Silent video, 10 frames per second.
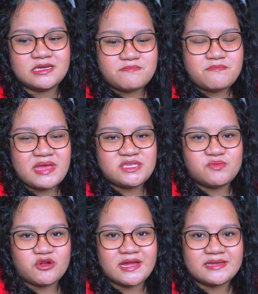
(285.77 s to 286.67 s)

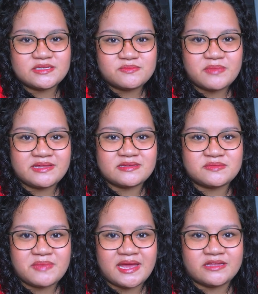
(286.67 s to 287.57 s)
mesmerized by this
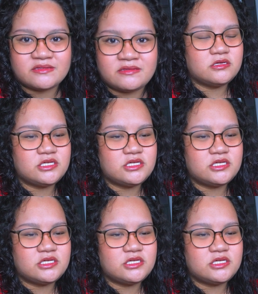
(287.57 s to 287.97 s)
man.